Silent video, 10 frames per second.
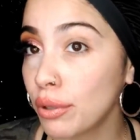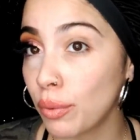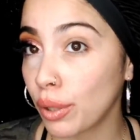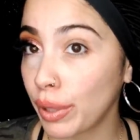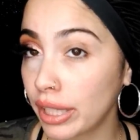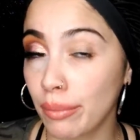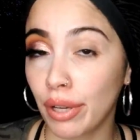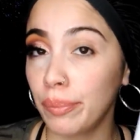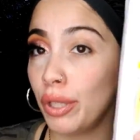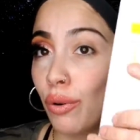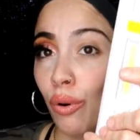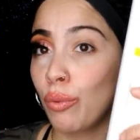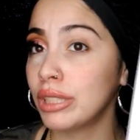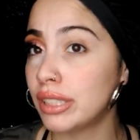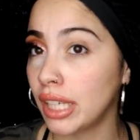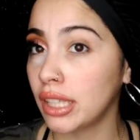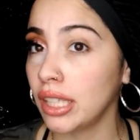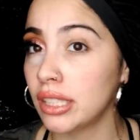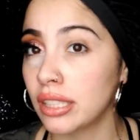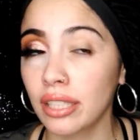You don't want to wake them up. You can always take
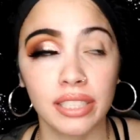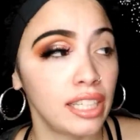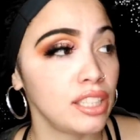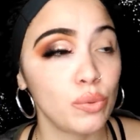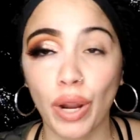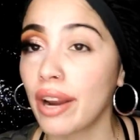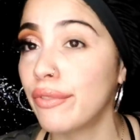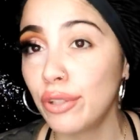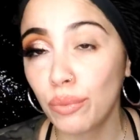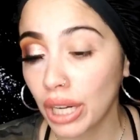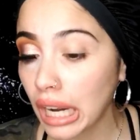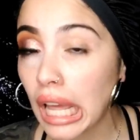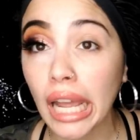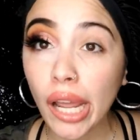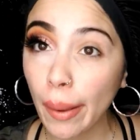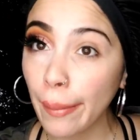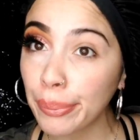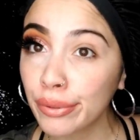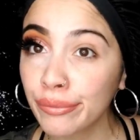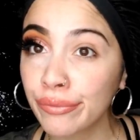this wherever you want to light up,
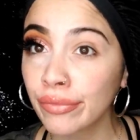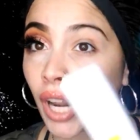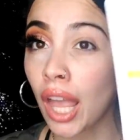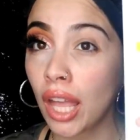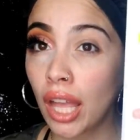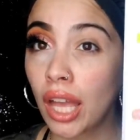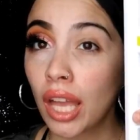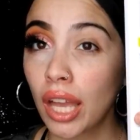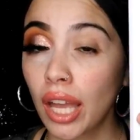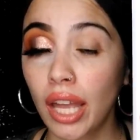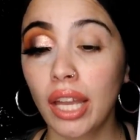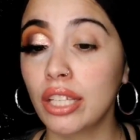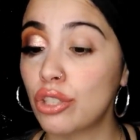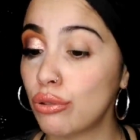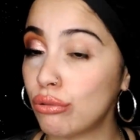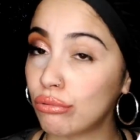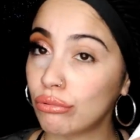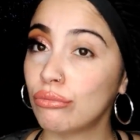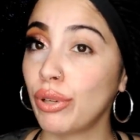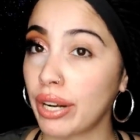and get you
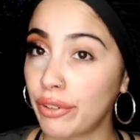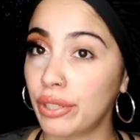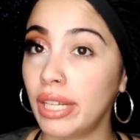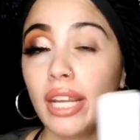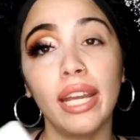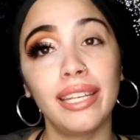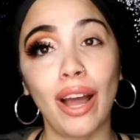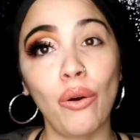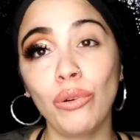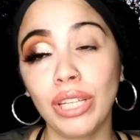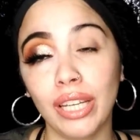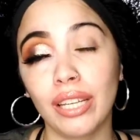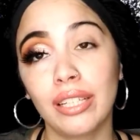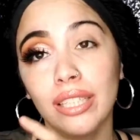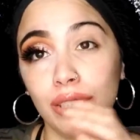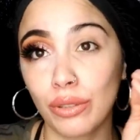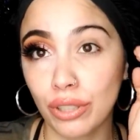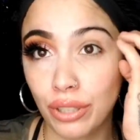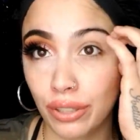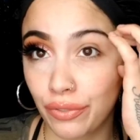whatever you need. And not only is
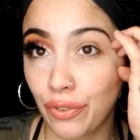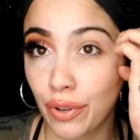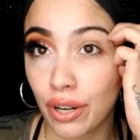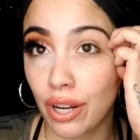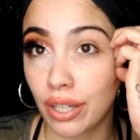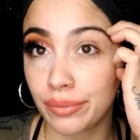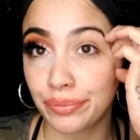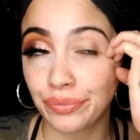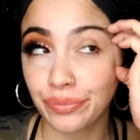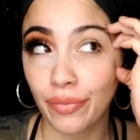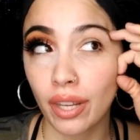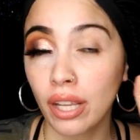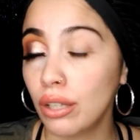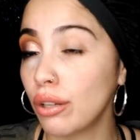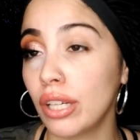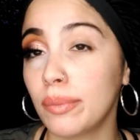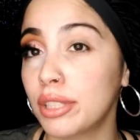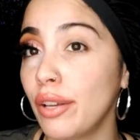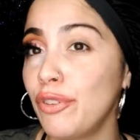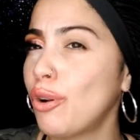it good for looking up
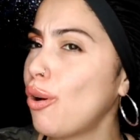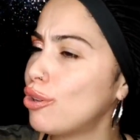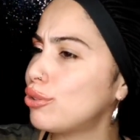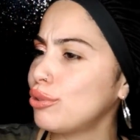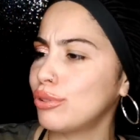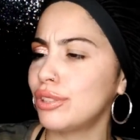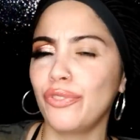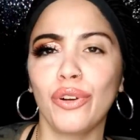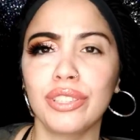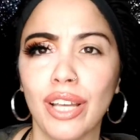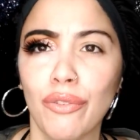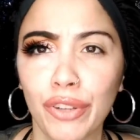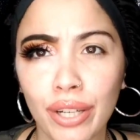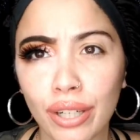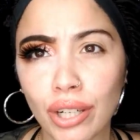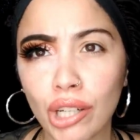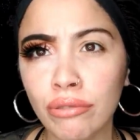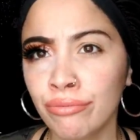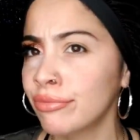stuff, you can also use this for a selfie, girl.